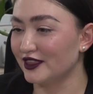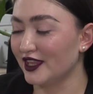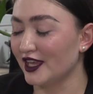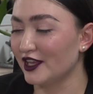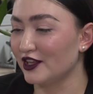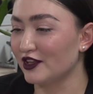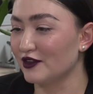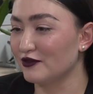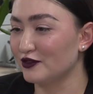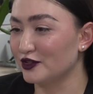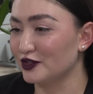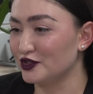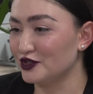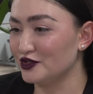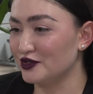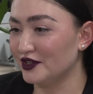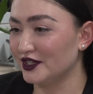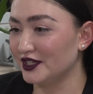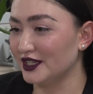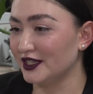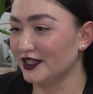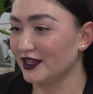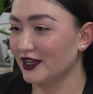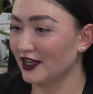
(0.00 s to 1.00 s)
Thank you for
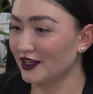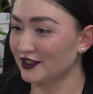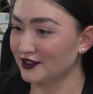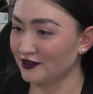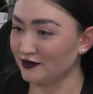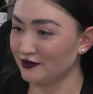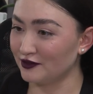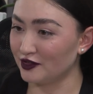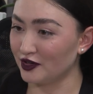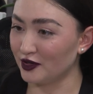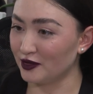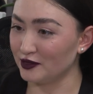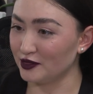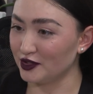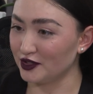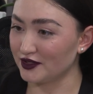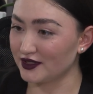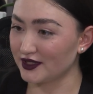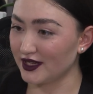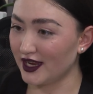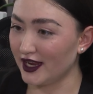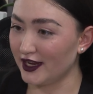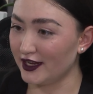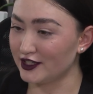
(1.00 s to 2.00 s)
joining Kazinform News
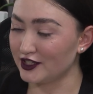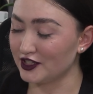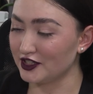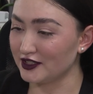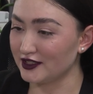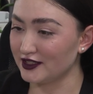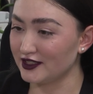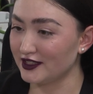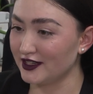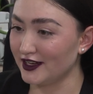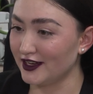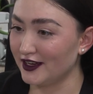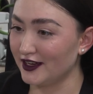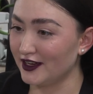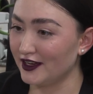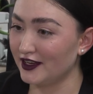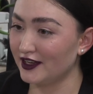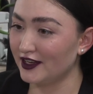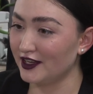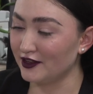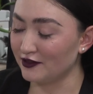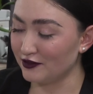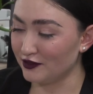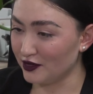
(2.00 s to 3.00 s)
Agency.
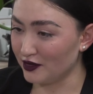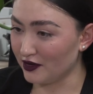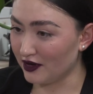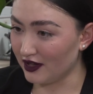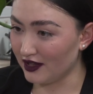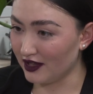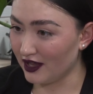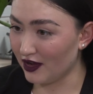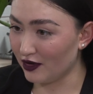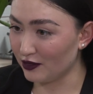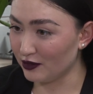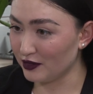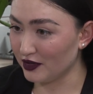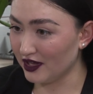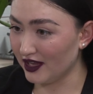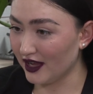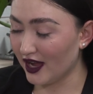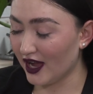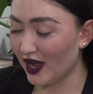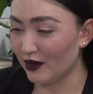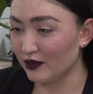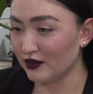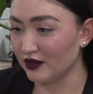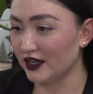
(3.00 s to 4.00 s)
If you allow me,
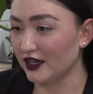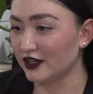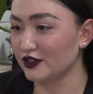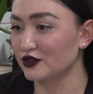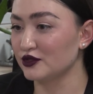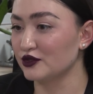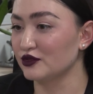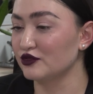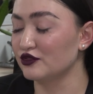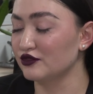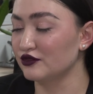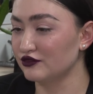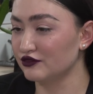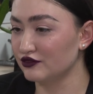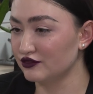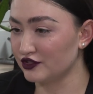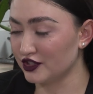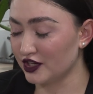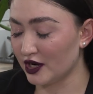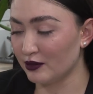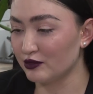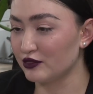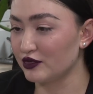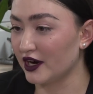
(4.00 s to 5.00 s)
I would like to
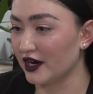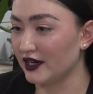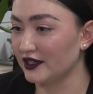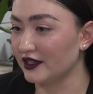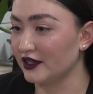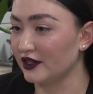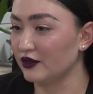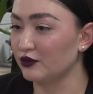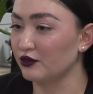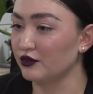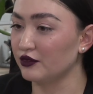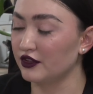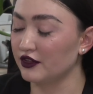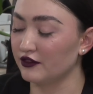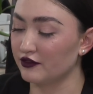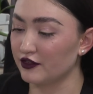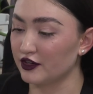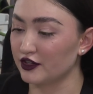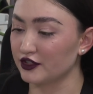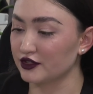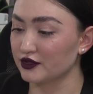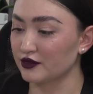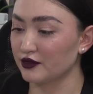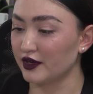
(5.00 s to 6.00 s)
jump right in with the
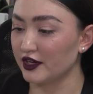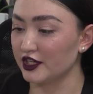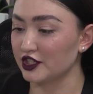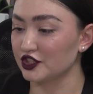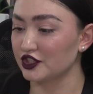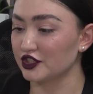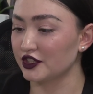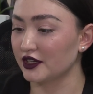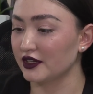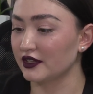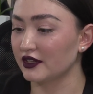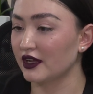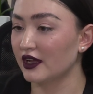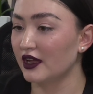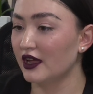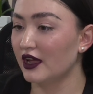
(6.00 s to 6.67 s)
first question.